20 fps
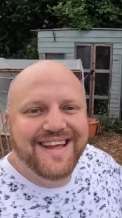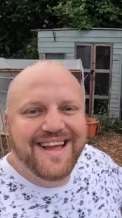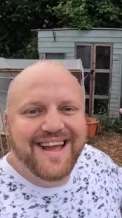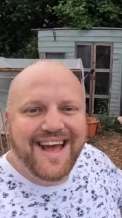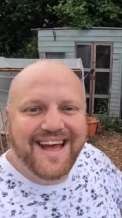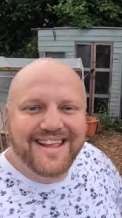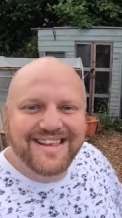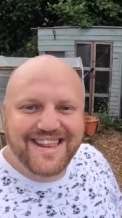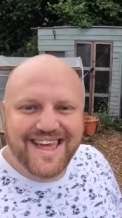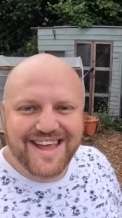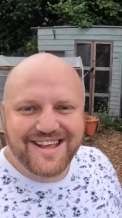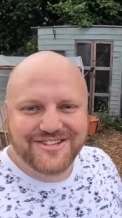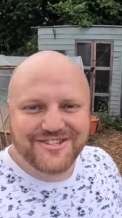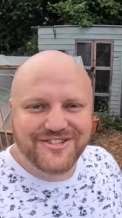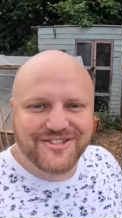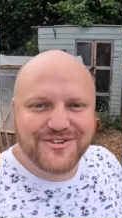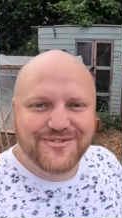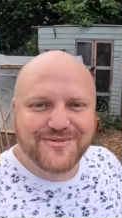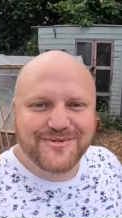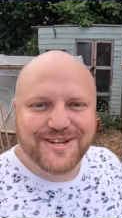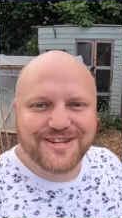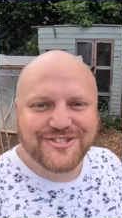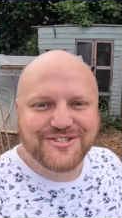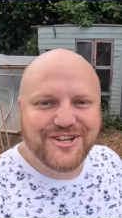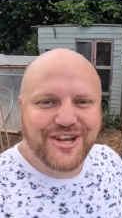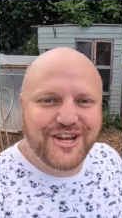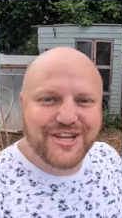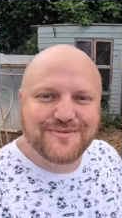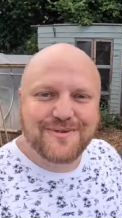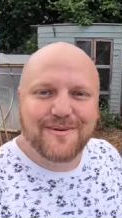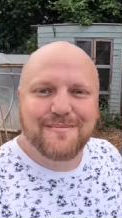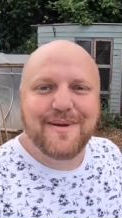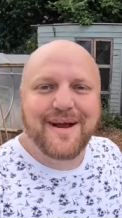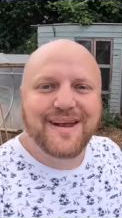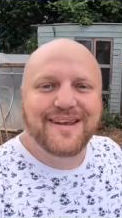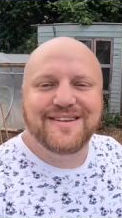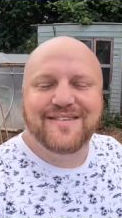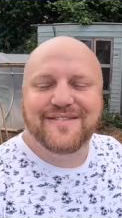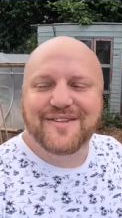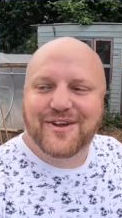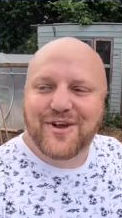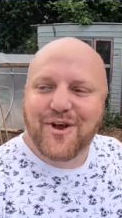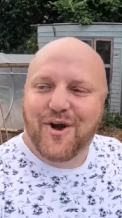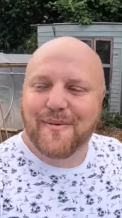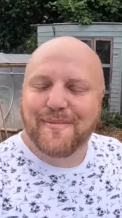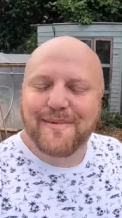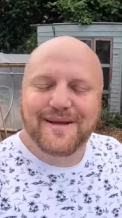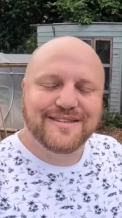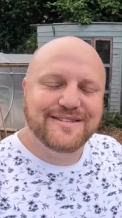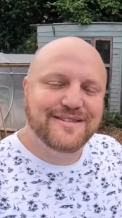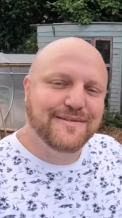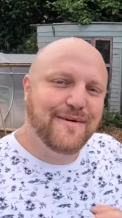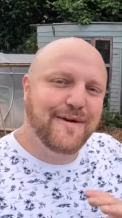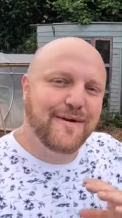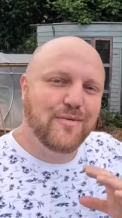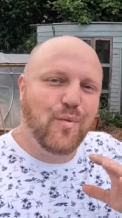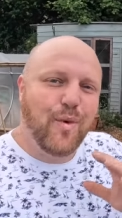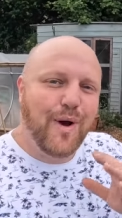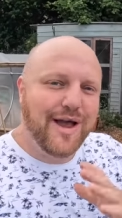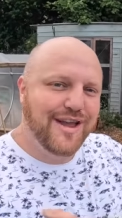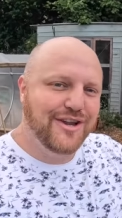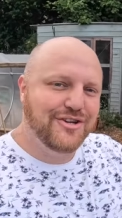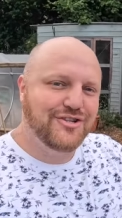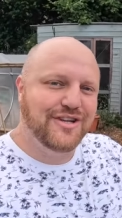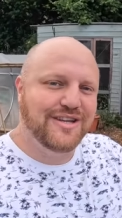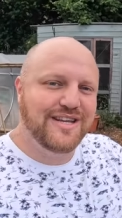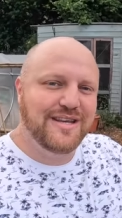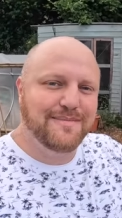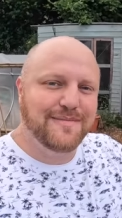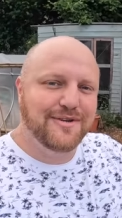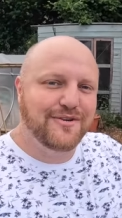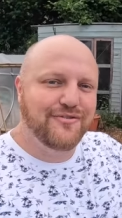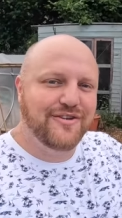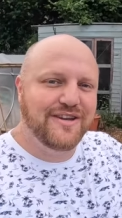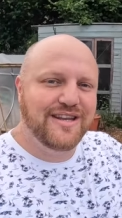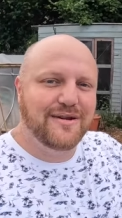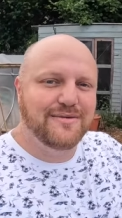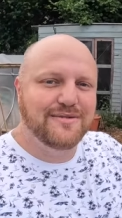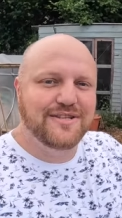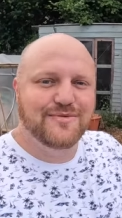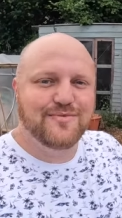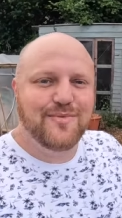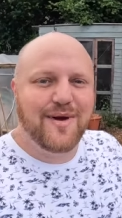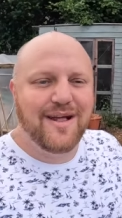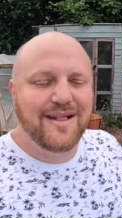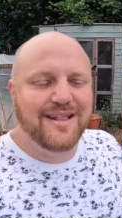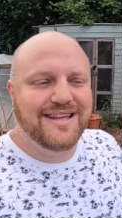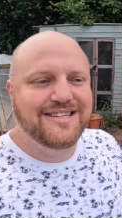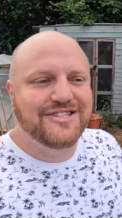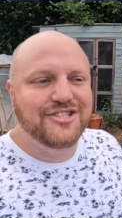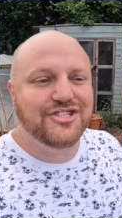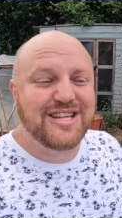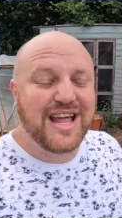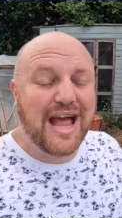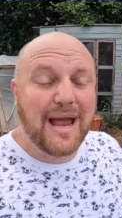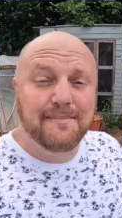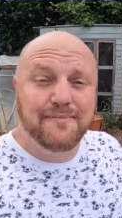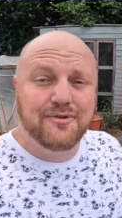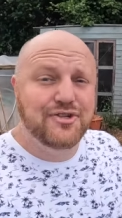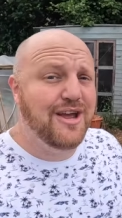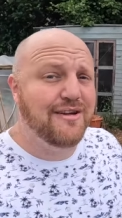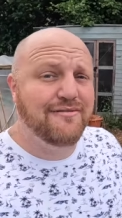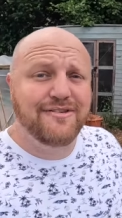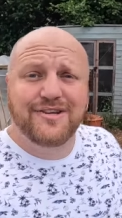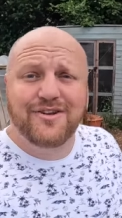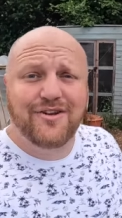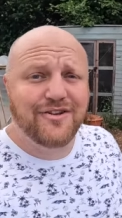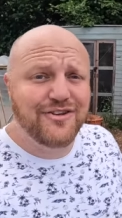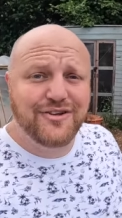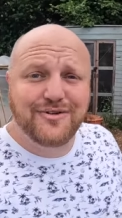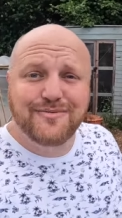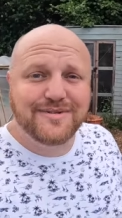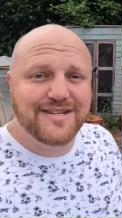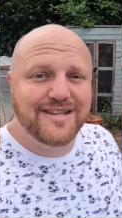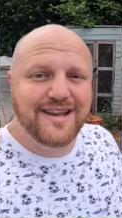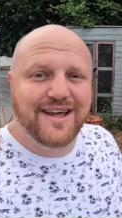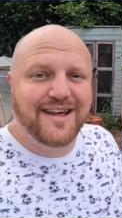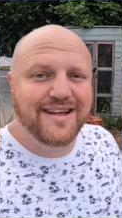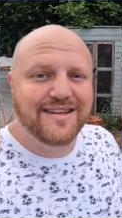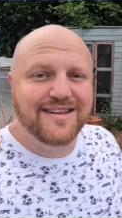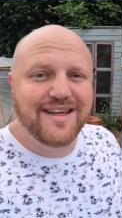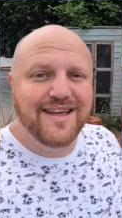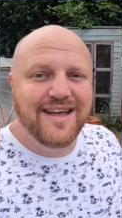unless you can change my mind in the comments of like why I should keep the greenhouse as well, it's just I'm generally not using it.